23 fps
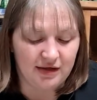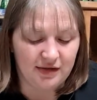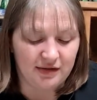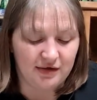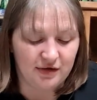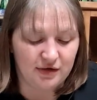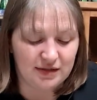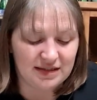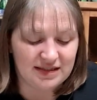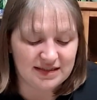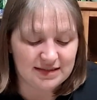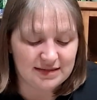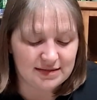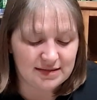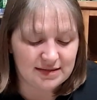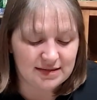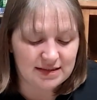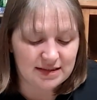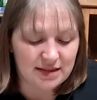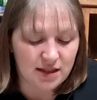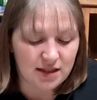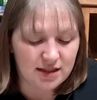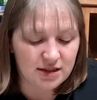There is a
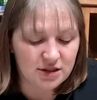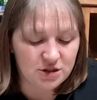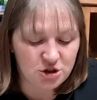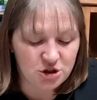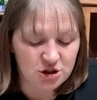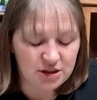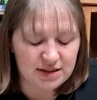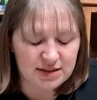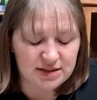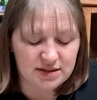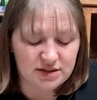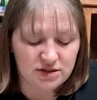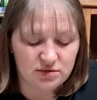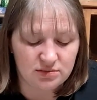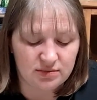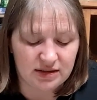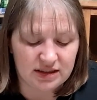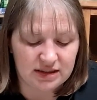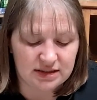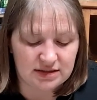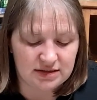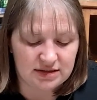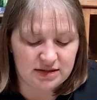tiny chance you
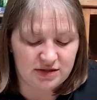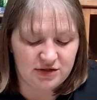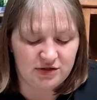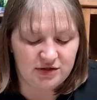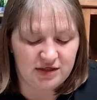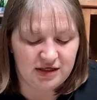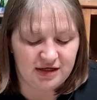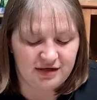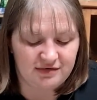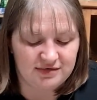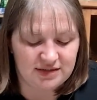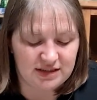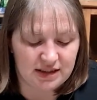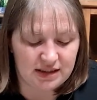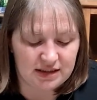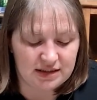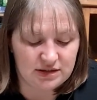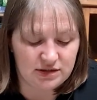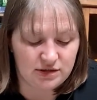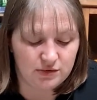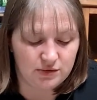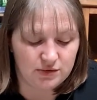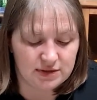might continue to have
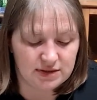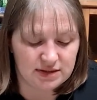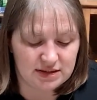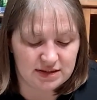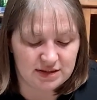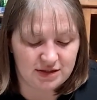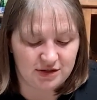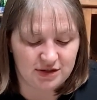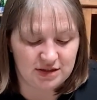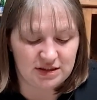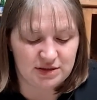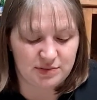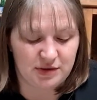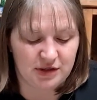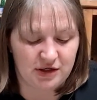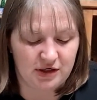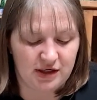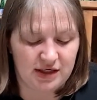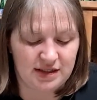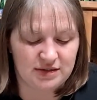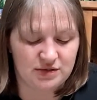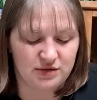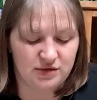tied duels until each
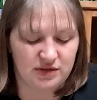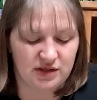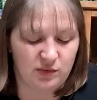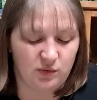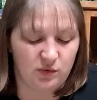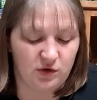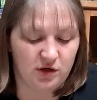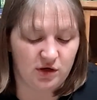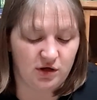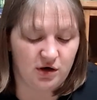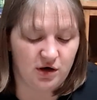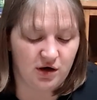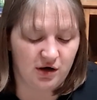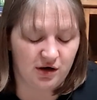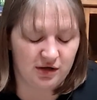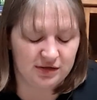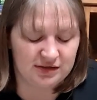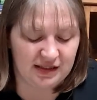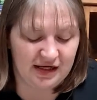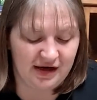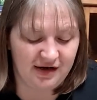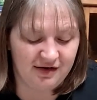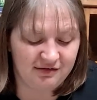player has only one
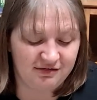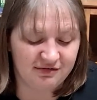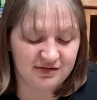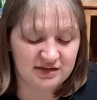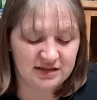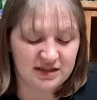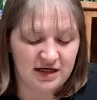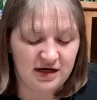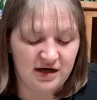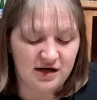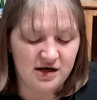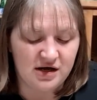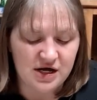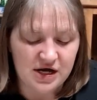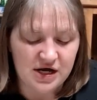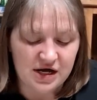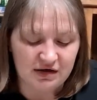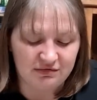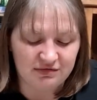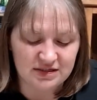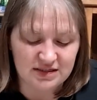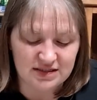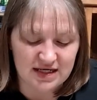card left.
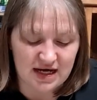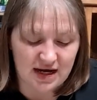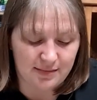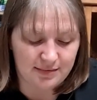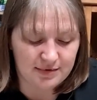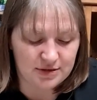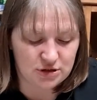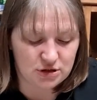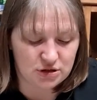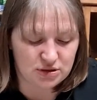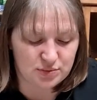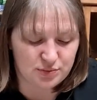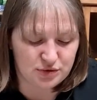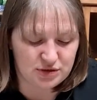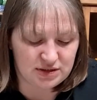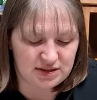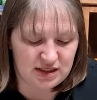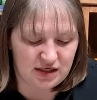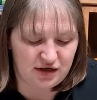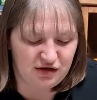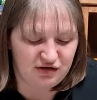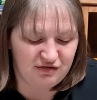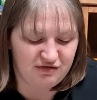If this happens, just
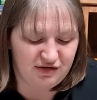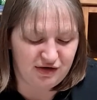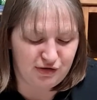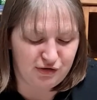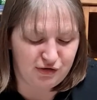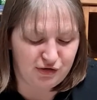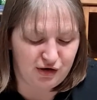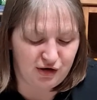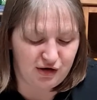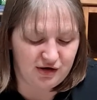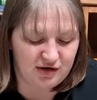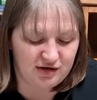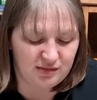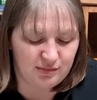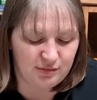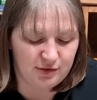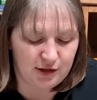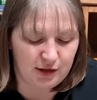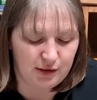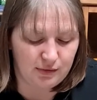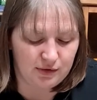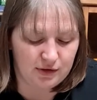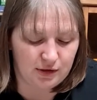present your final card and the
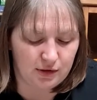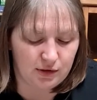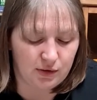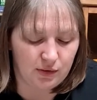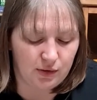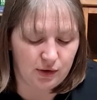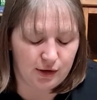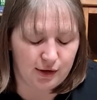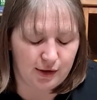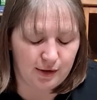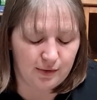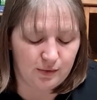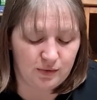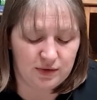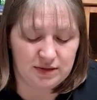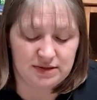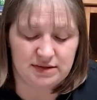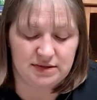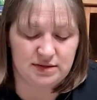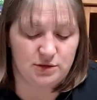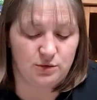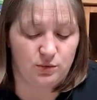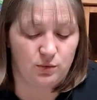player with the lower card
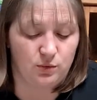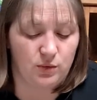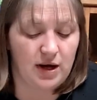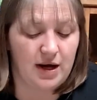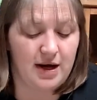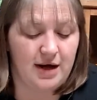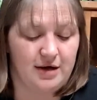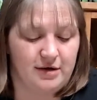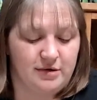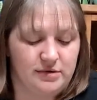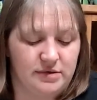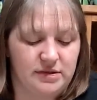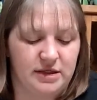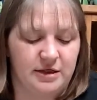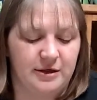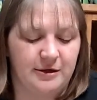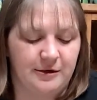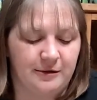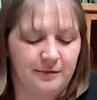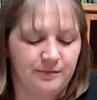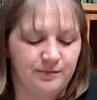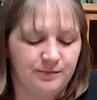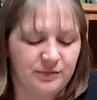wins the round.
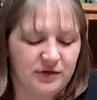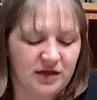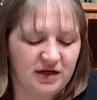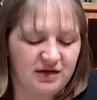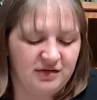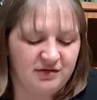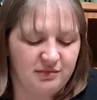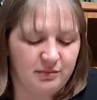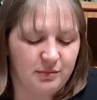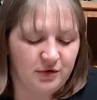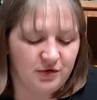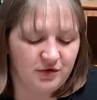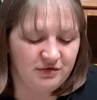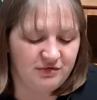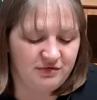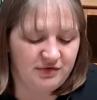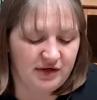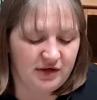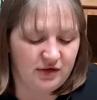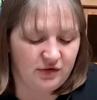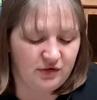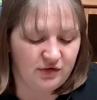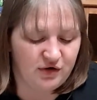If both
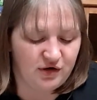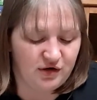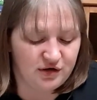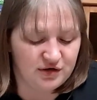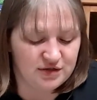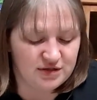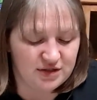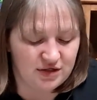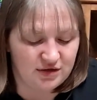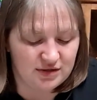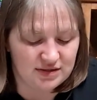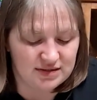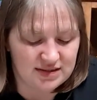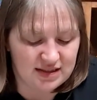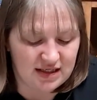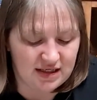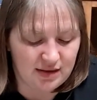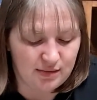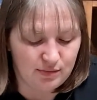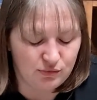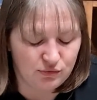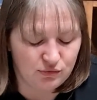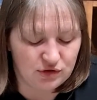final cards are the
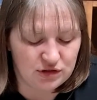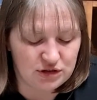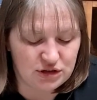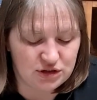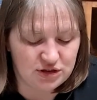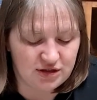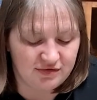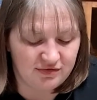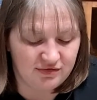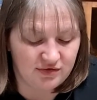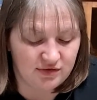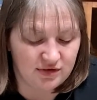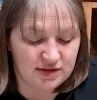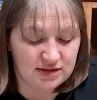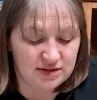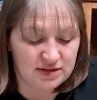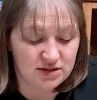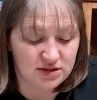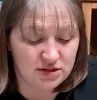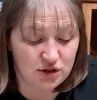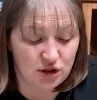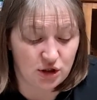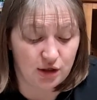same, reshuffle and
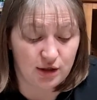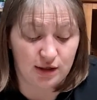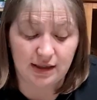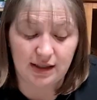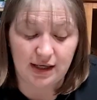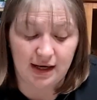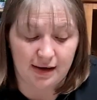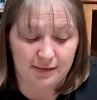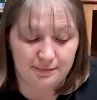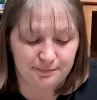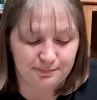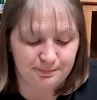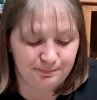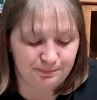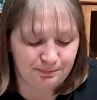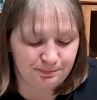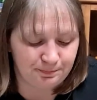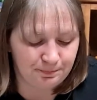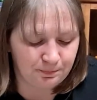start again.